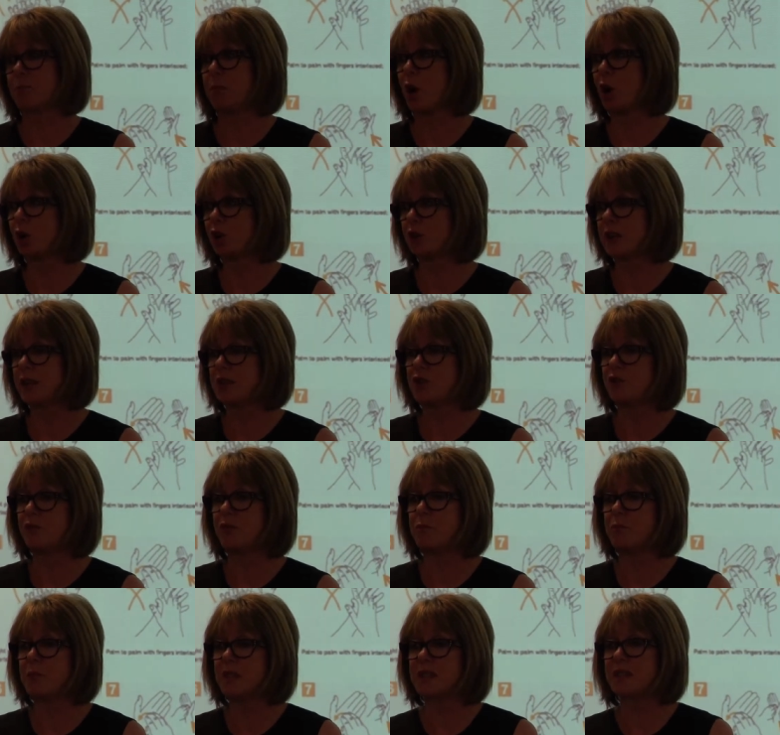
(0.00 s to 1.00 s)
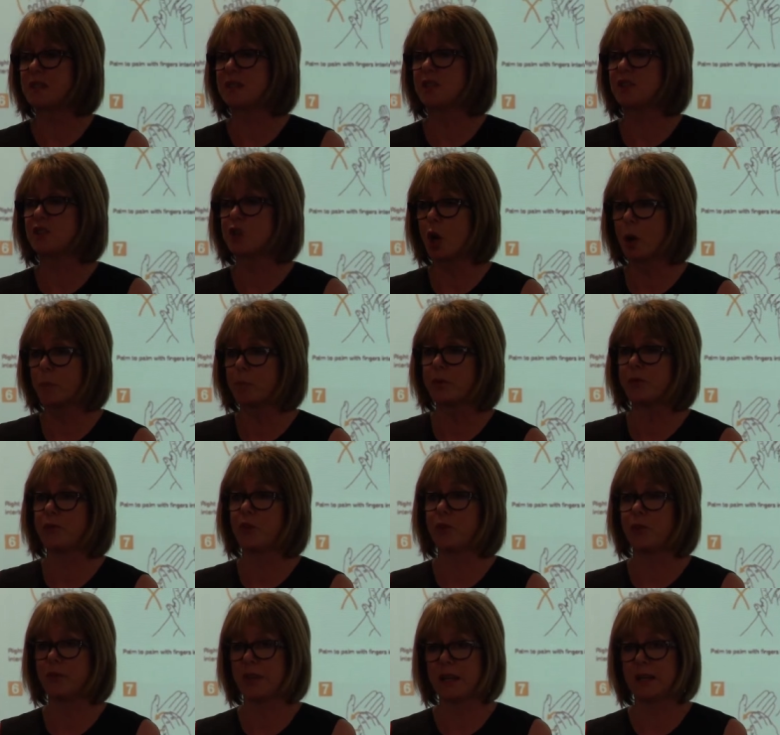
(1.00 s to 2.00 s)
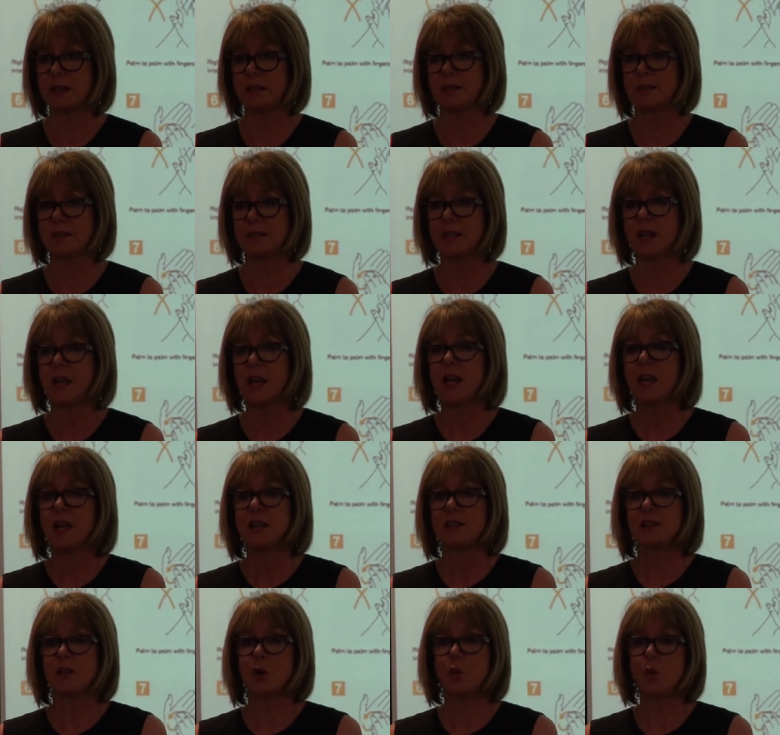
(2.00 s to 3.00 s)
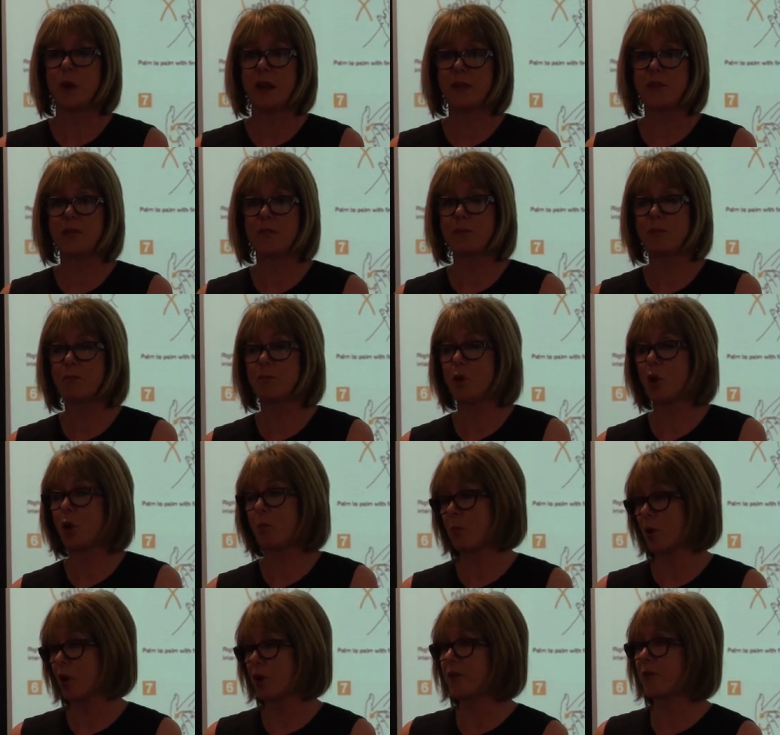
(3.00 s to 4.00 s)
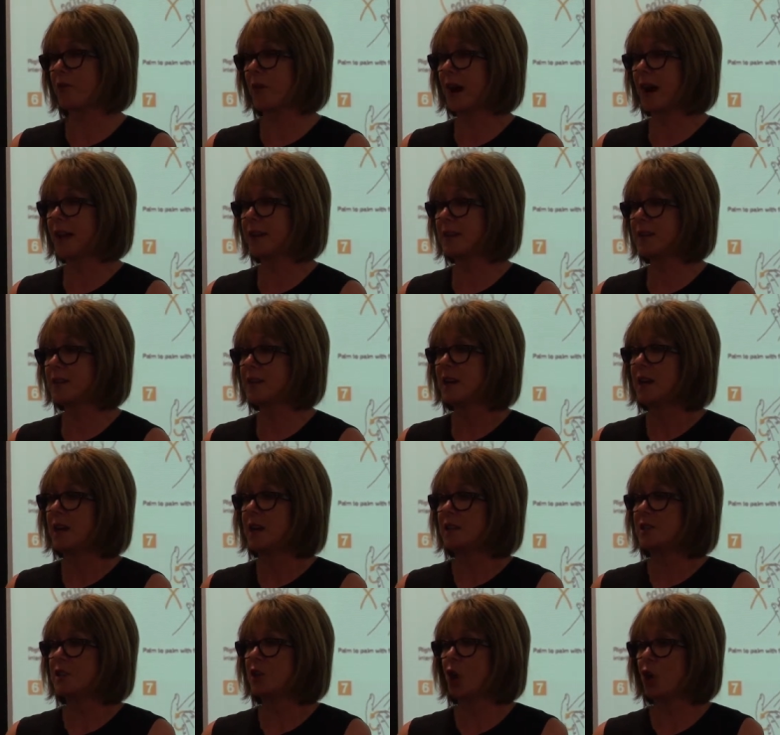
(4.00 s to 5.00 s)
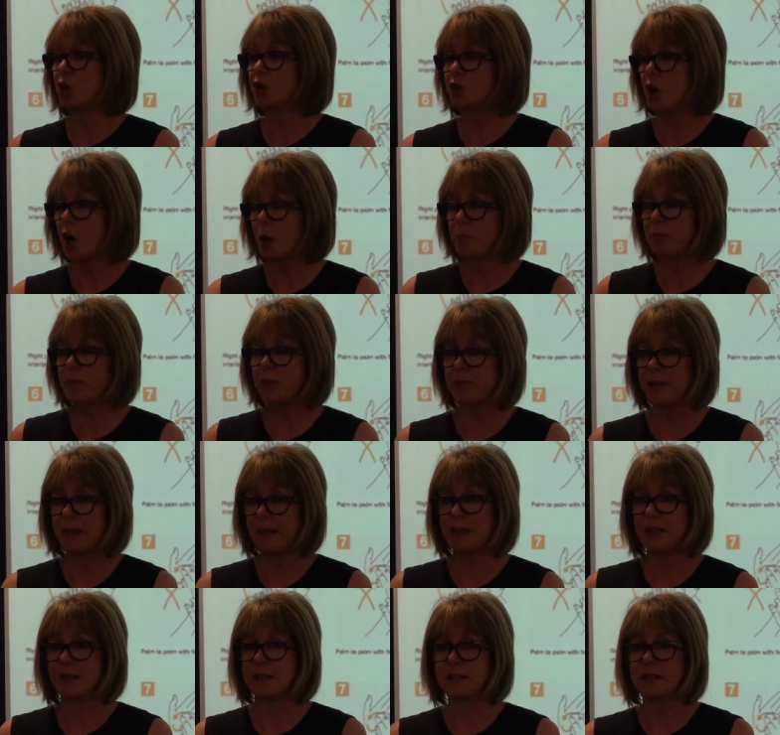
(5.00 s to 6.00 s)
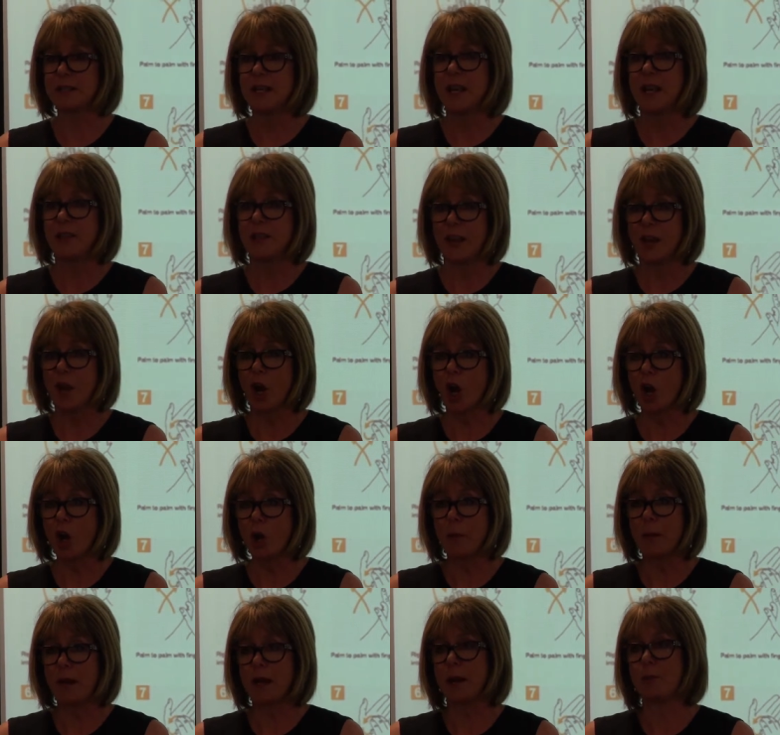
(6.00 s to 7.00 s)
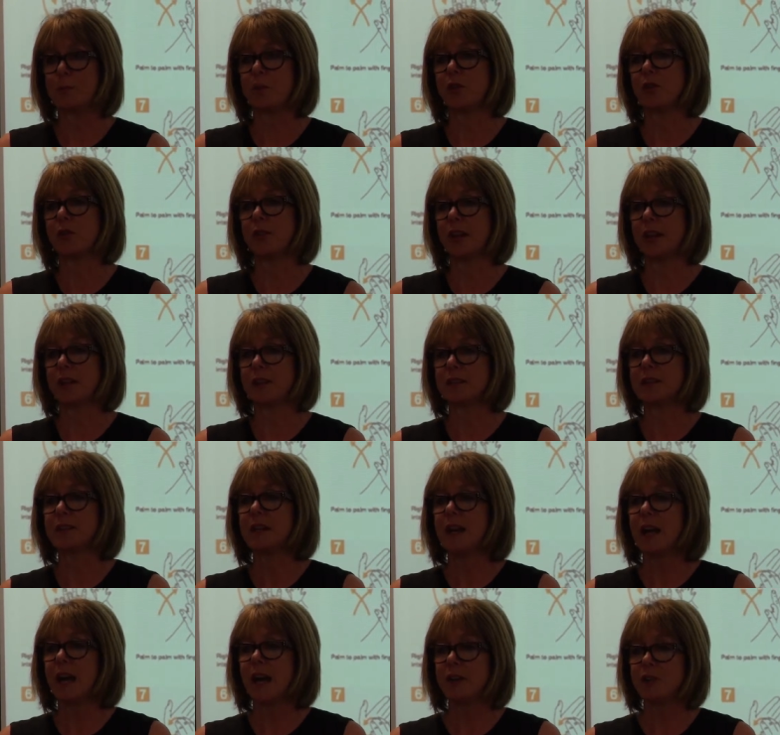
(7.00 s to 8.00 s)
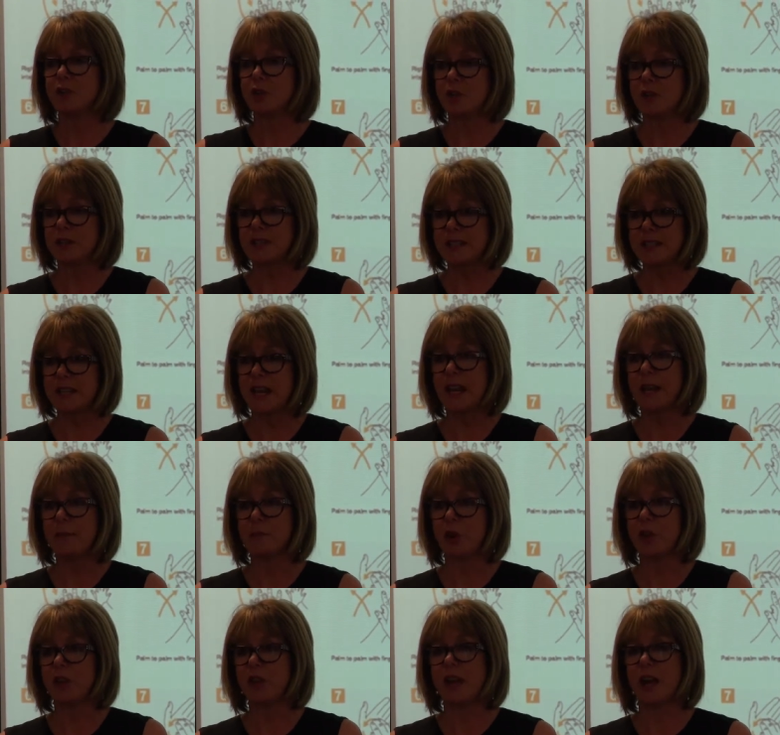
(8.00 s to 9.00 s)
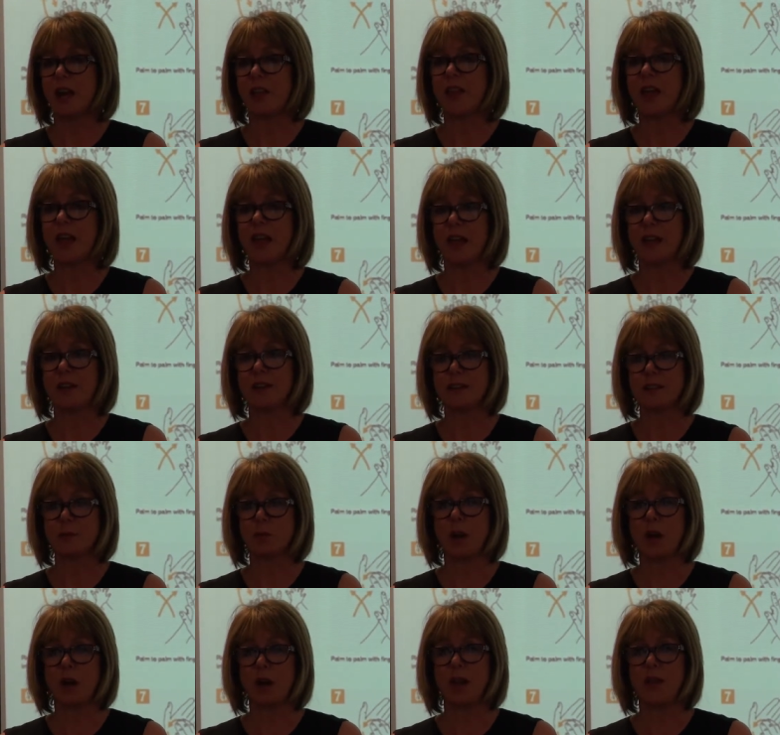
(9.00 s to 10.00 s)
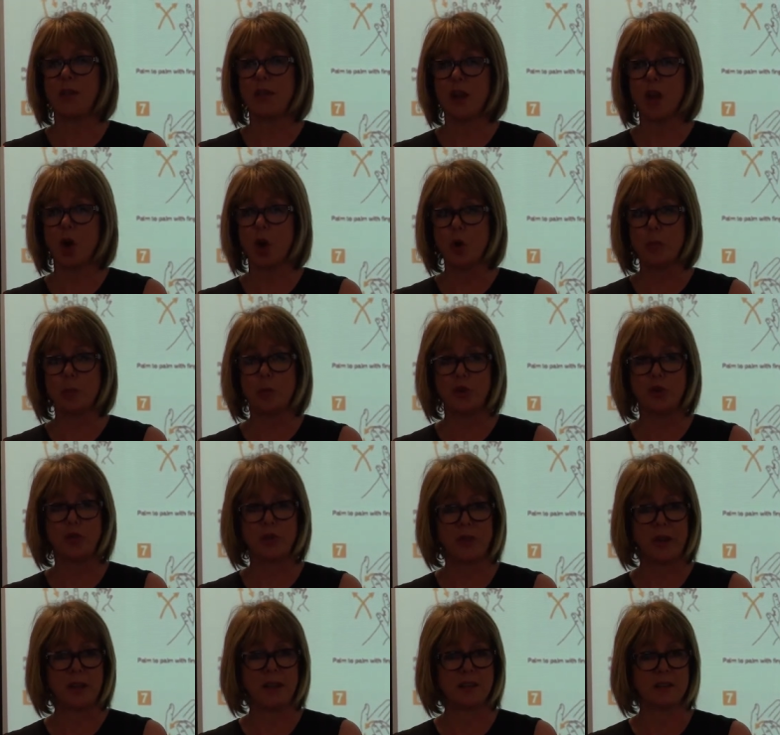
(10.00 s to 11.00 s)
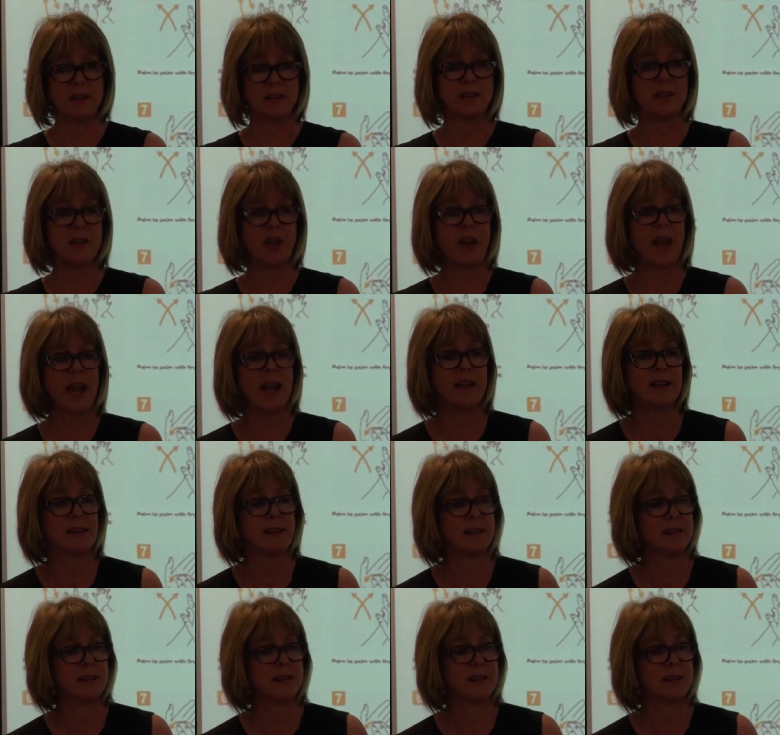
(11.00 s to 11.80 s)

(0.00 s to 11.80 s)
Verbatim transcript: Ebola is you've missed the top of your fingers. So we've modified it to go top of fingers, then Bend open up your fingers, and do the same on the other hand as well, and then open your fingers, okay?